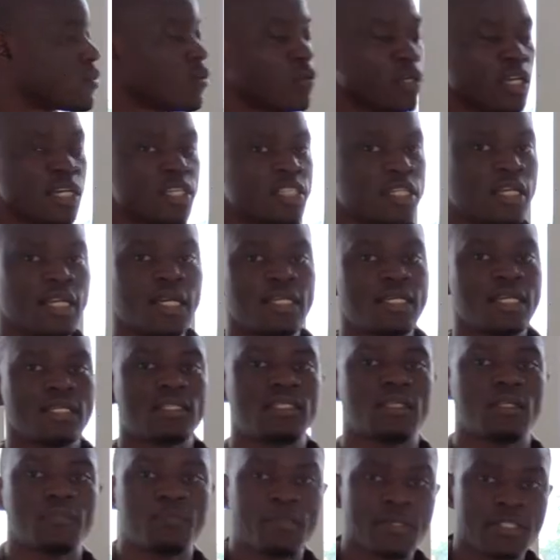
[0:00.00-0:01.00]
So each letter
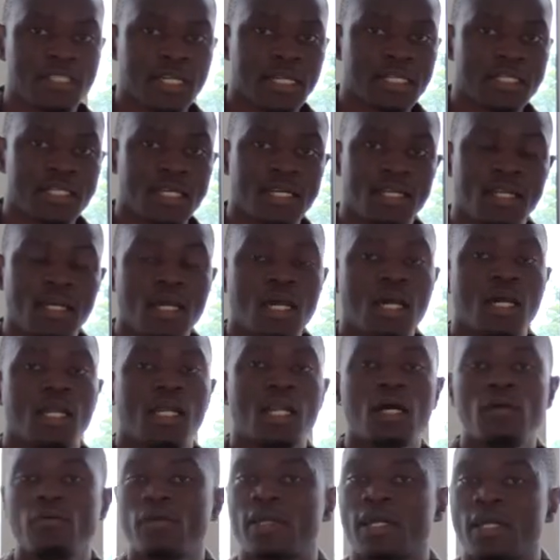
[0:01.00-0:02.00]
is represented.
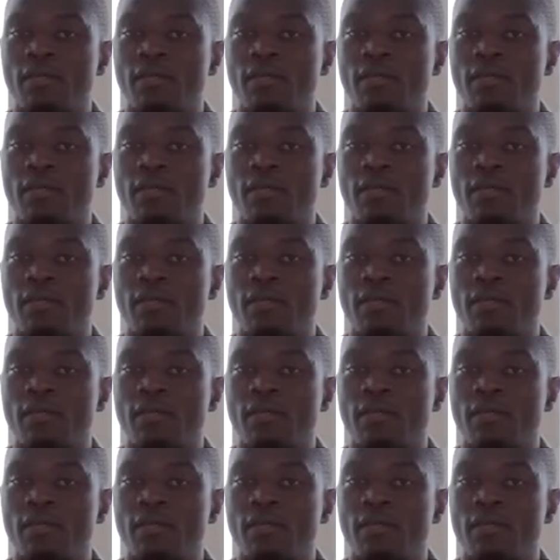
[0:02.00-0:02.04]
Now we